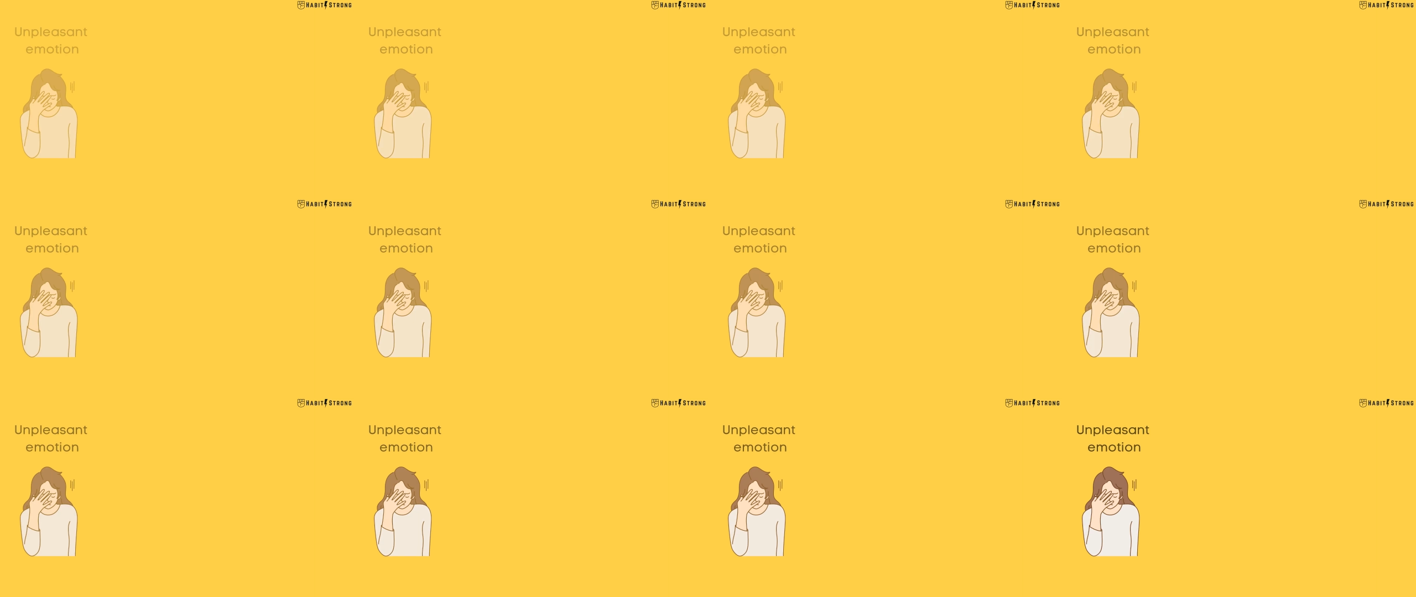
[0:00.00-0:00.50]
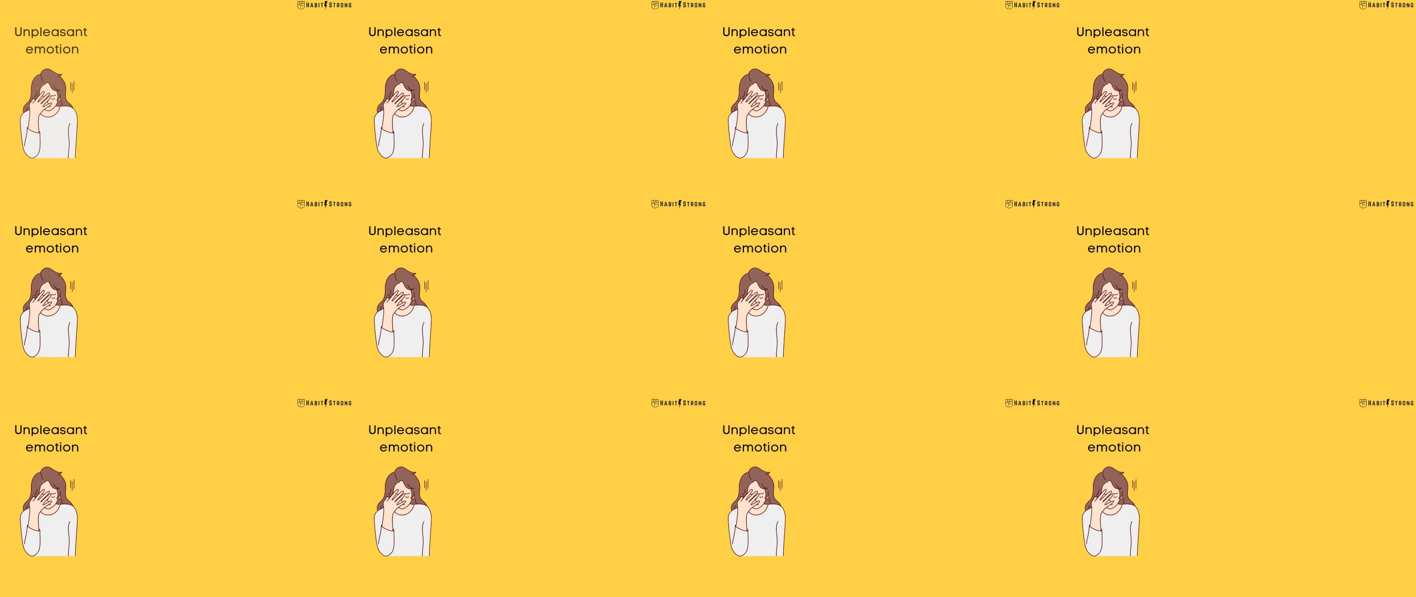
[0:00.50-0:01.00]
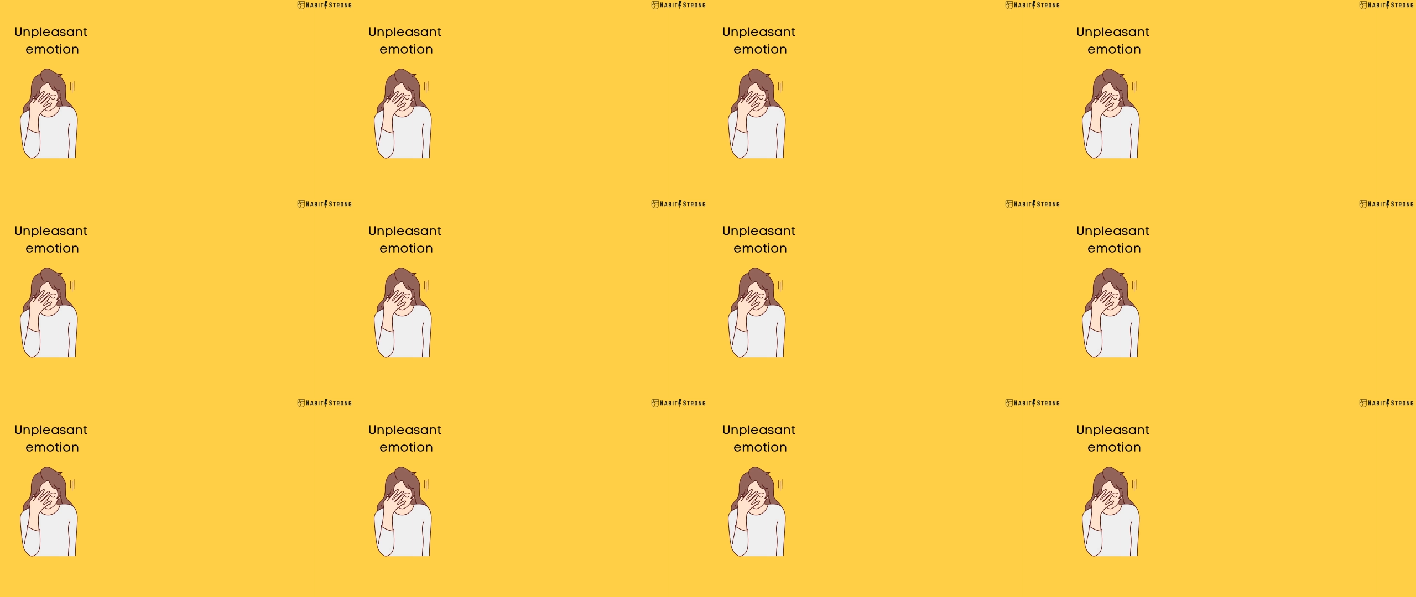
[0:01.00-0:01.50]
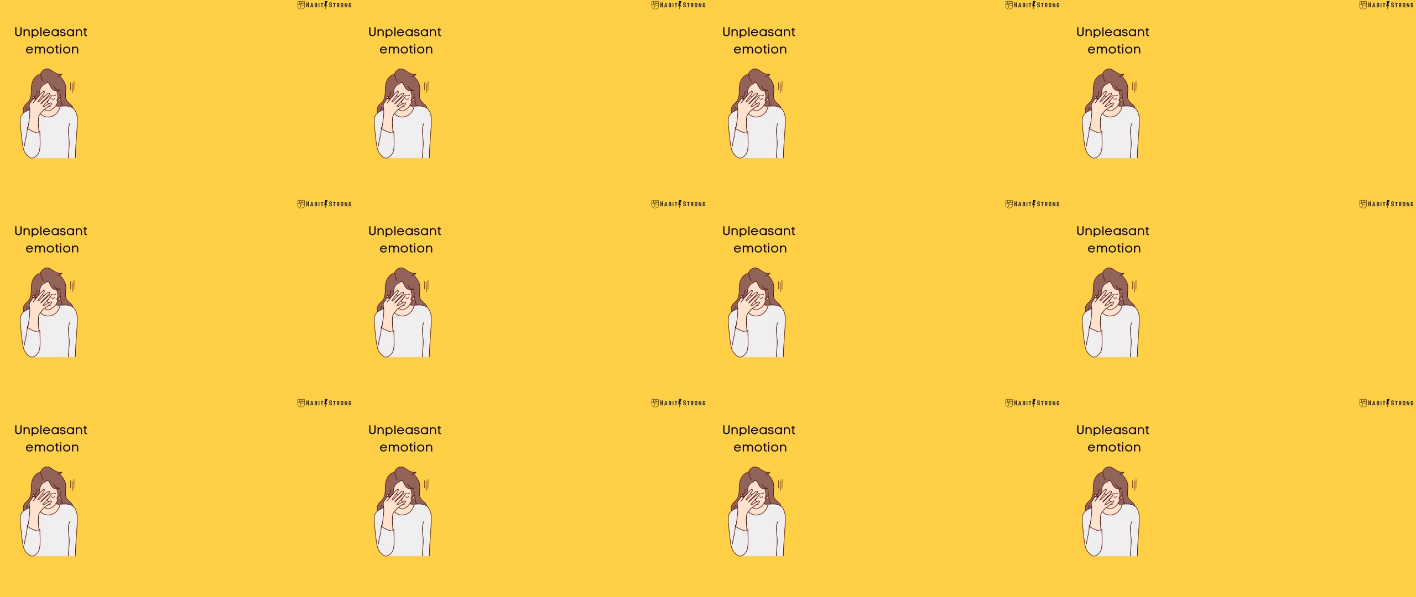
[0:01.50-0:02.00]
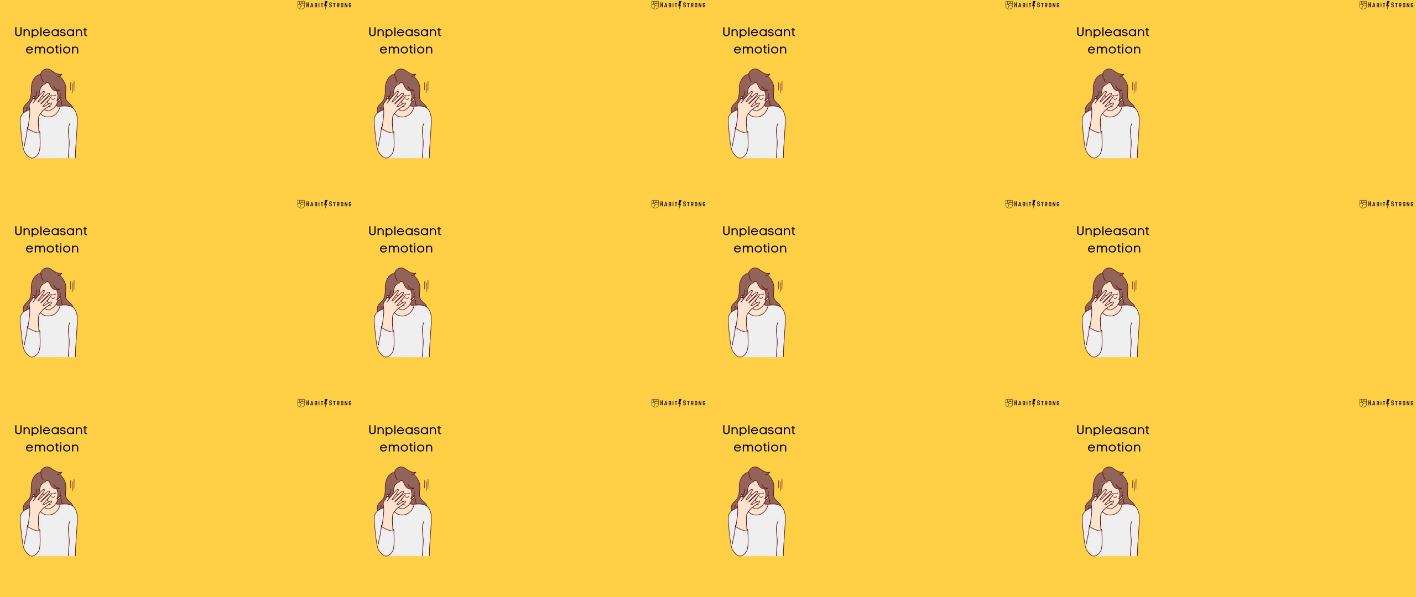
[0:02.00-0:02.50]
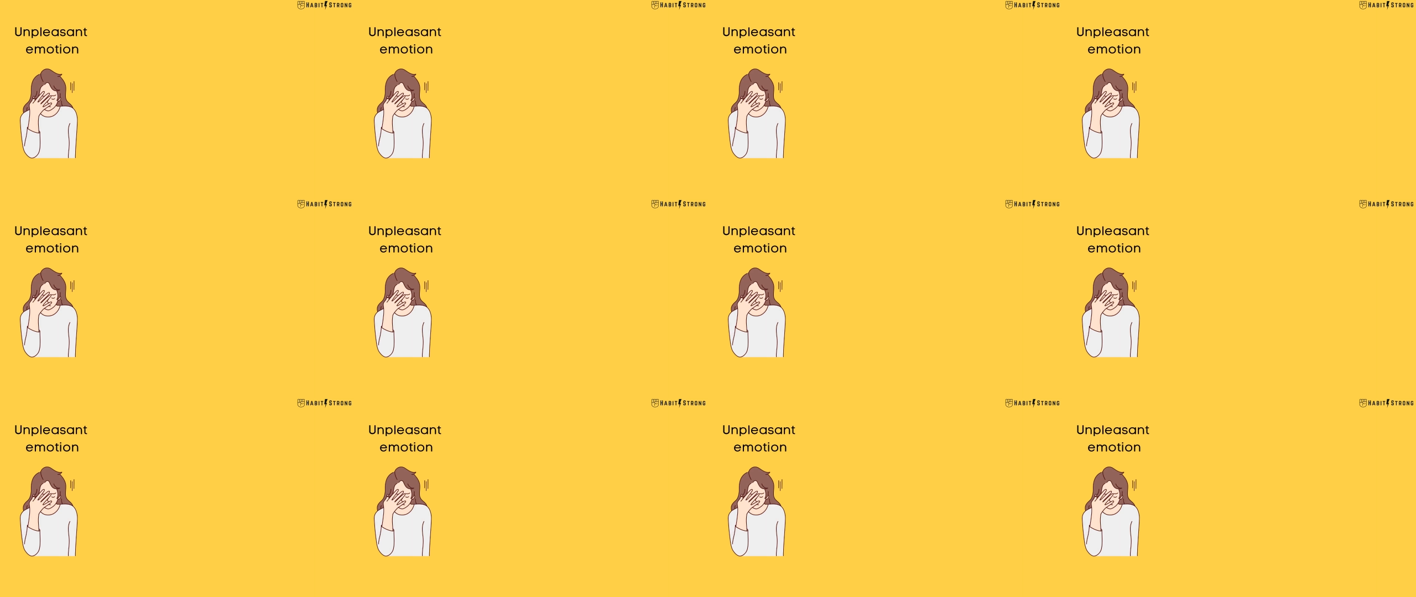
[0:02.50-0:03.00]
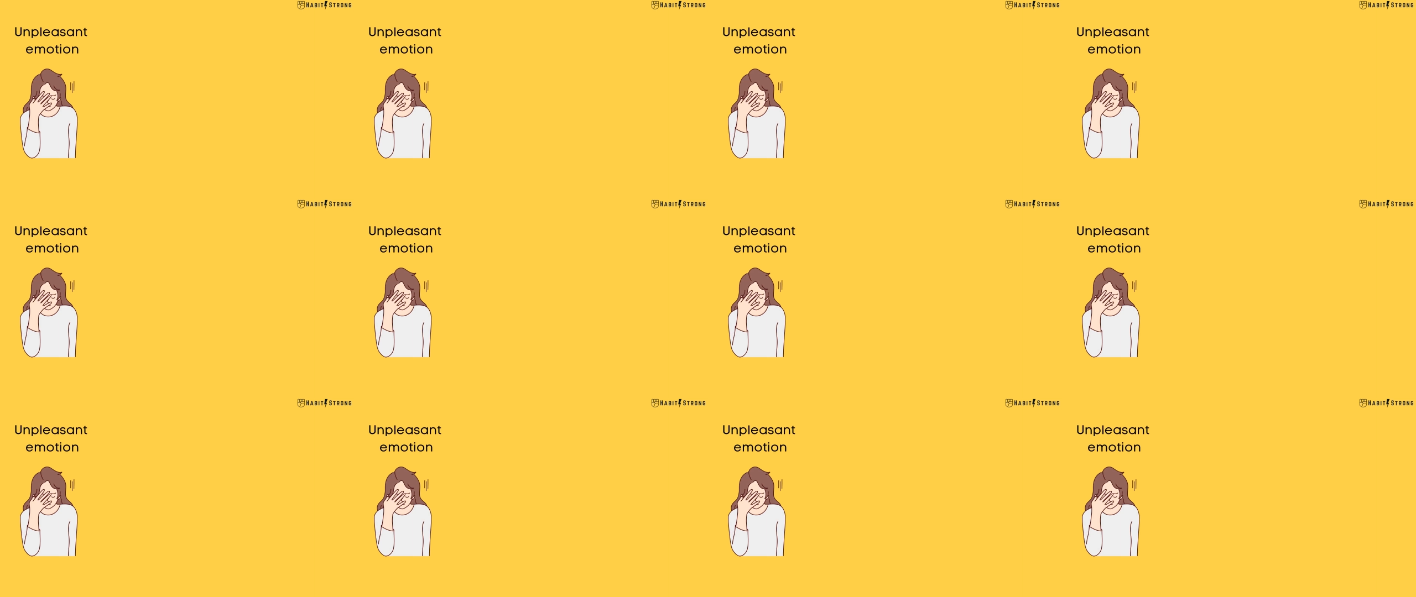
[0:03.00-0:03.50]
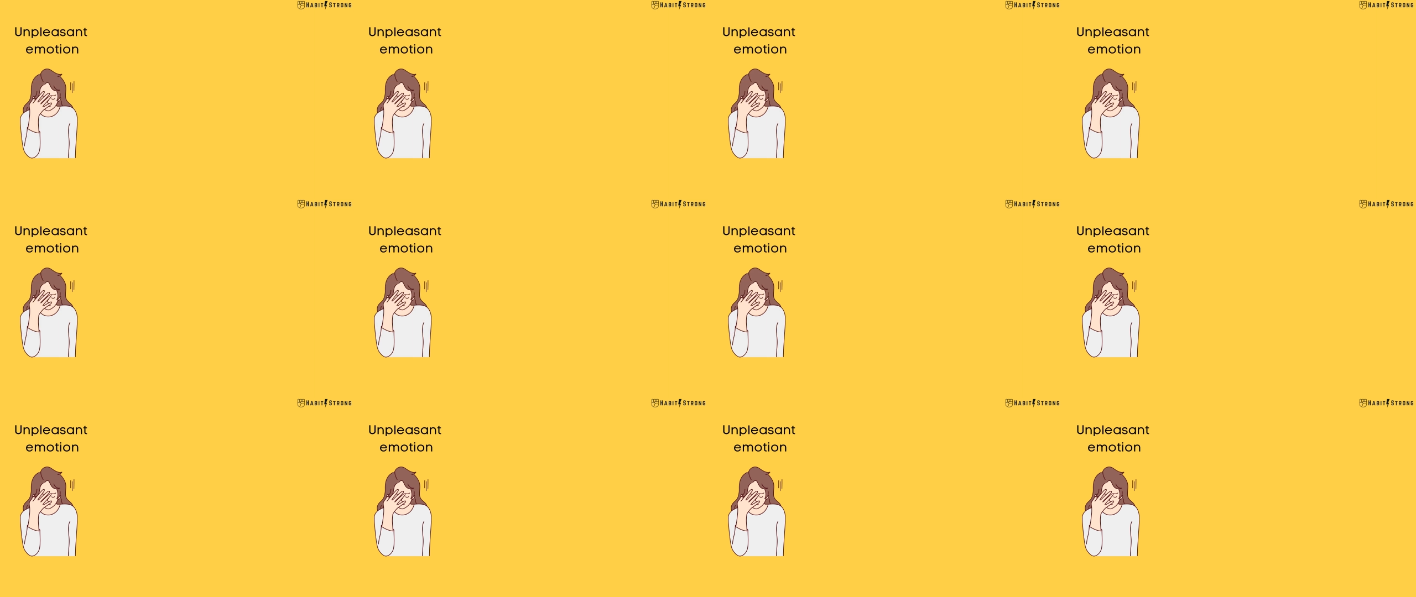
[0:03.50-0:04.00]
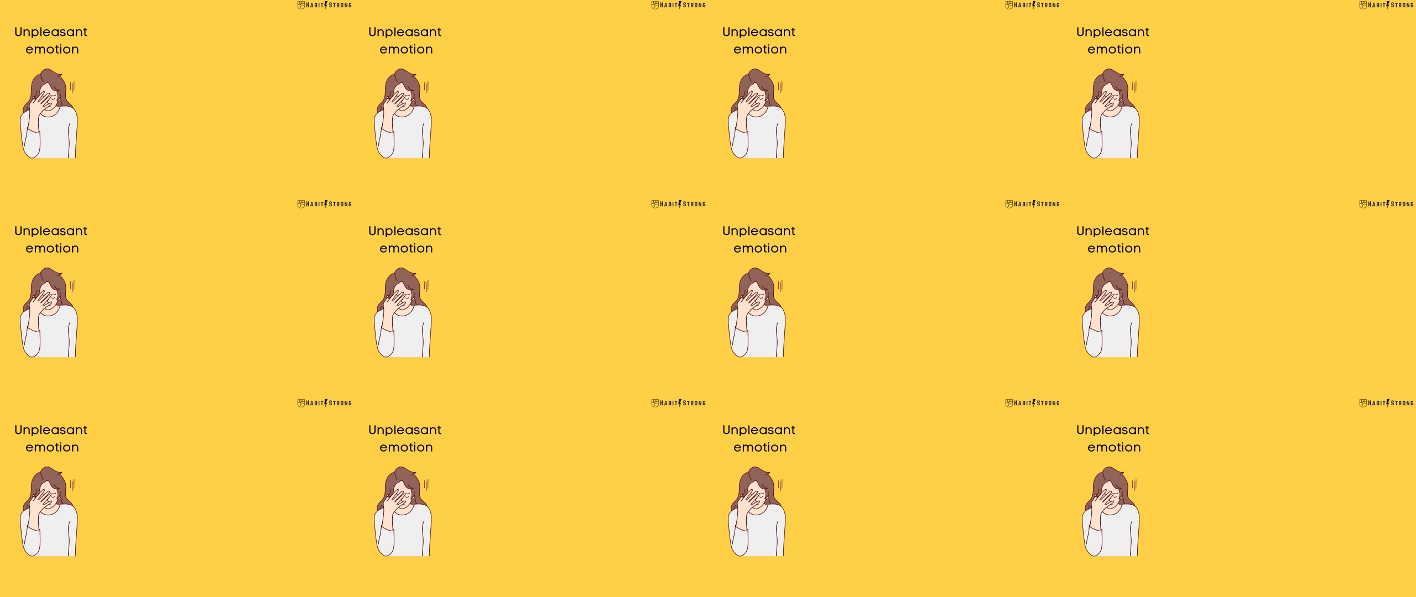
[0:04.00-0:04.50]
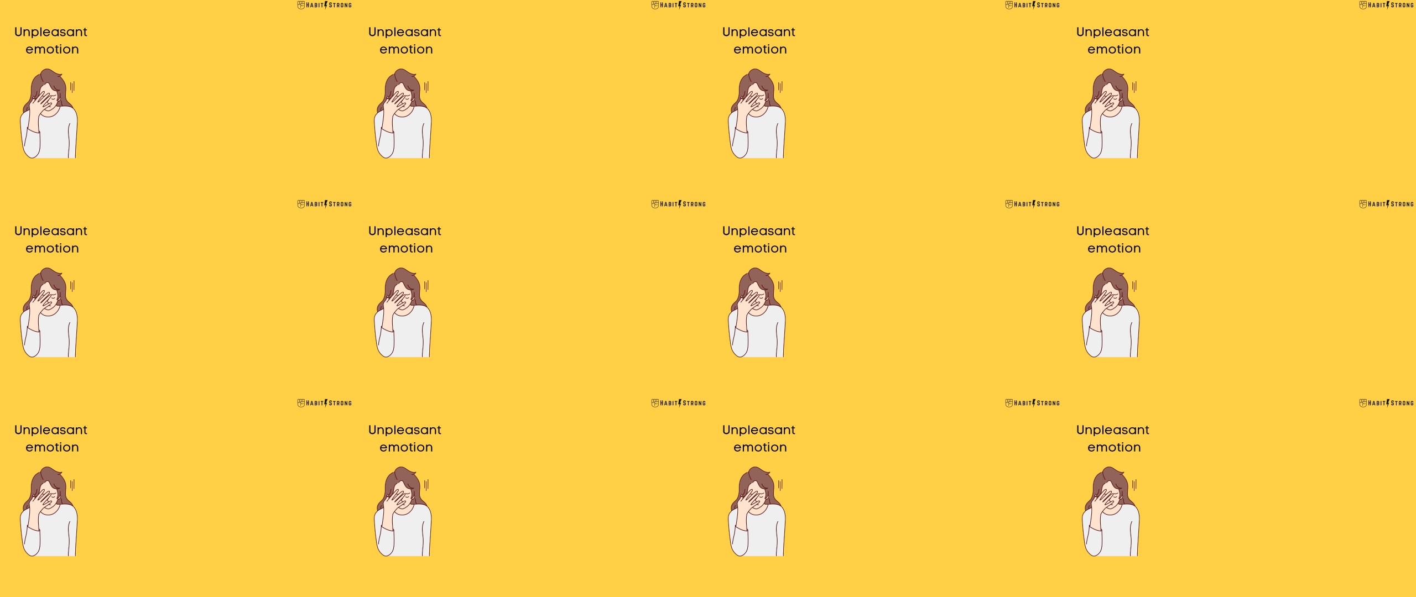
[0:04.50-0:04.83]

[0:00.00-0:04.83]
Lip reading: Nobody's mouth can be seen.